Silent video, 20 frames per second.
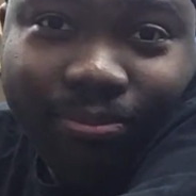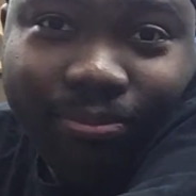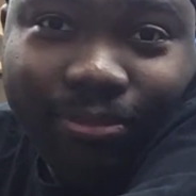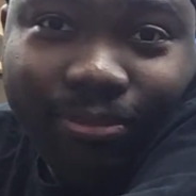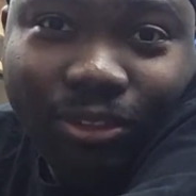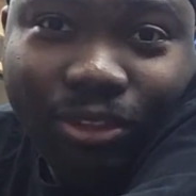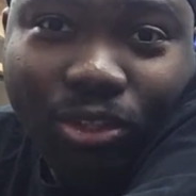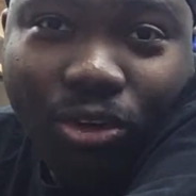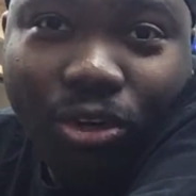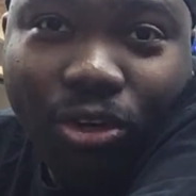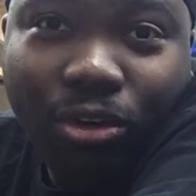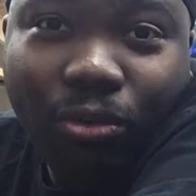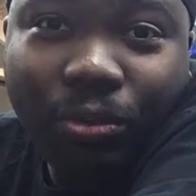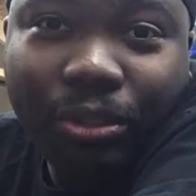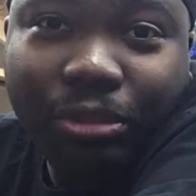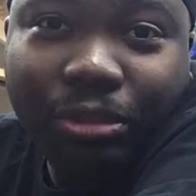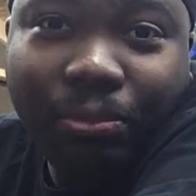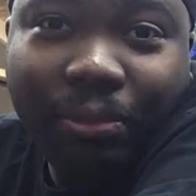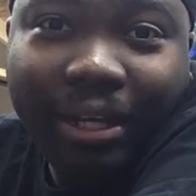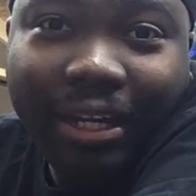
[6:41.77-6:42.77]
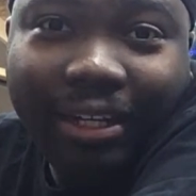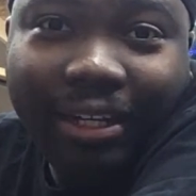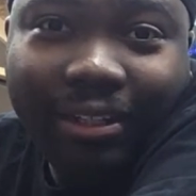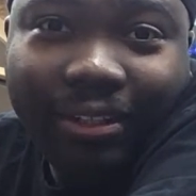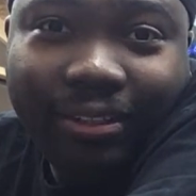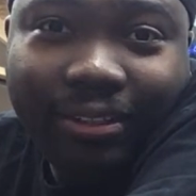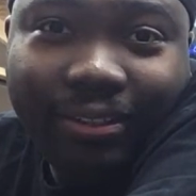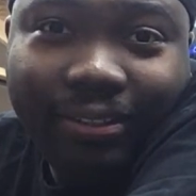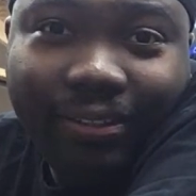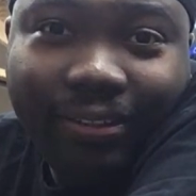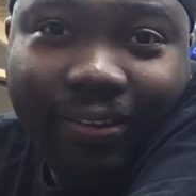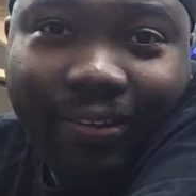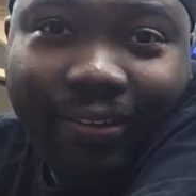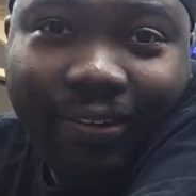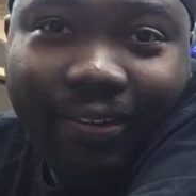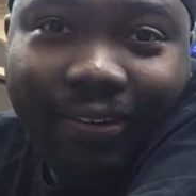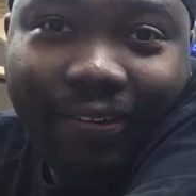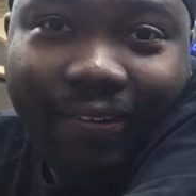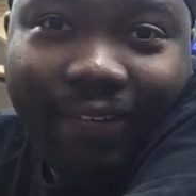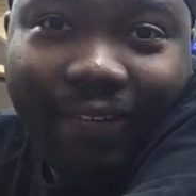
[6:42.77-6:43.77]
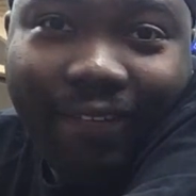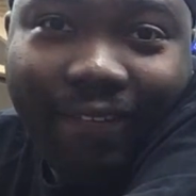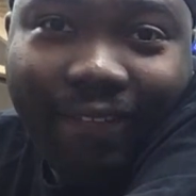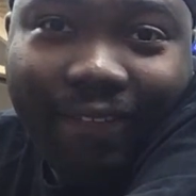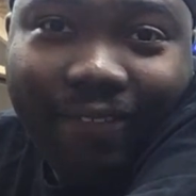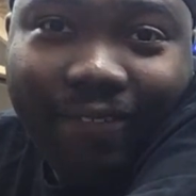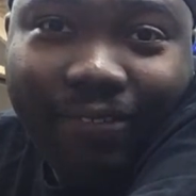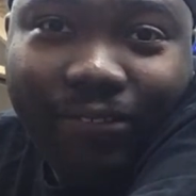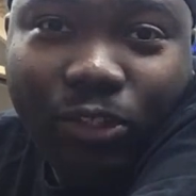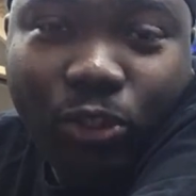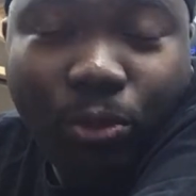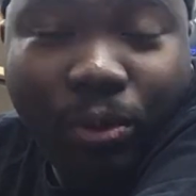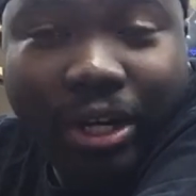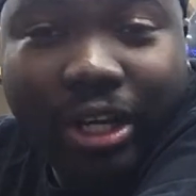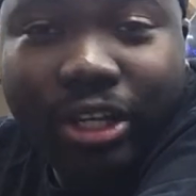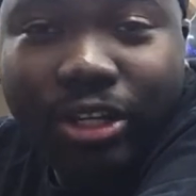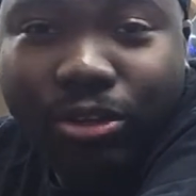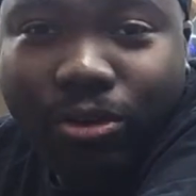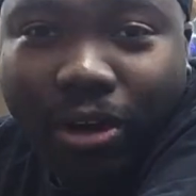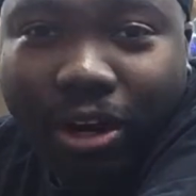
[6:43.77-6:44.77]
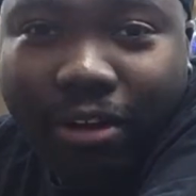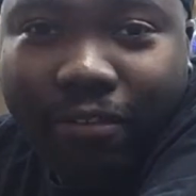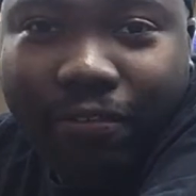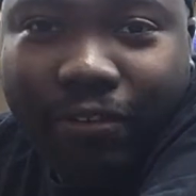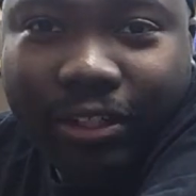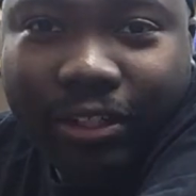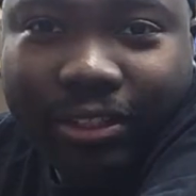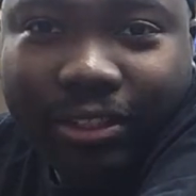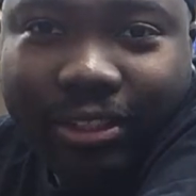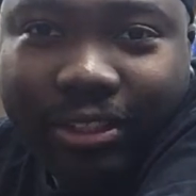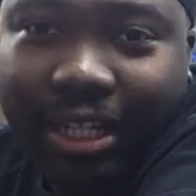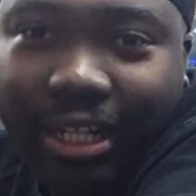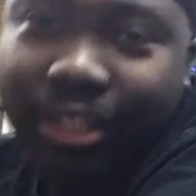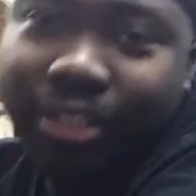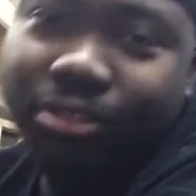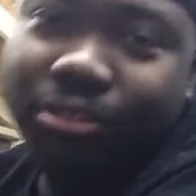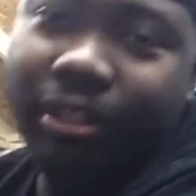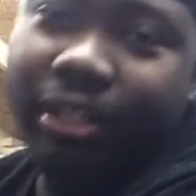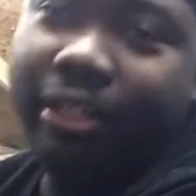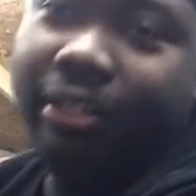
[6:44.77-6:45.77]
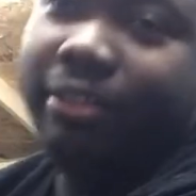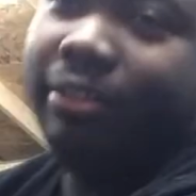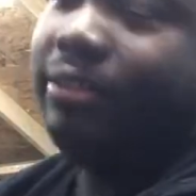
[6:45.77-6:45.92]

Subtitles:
What's going on with you, man? Twitty, you are first. That is right.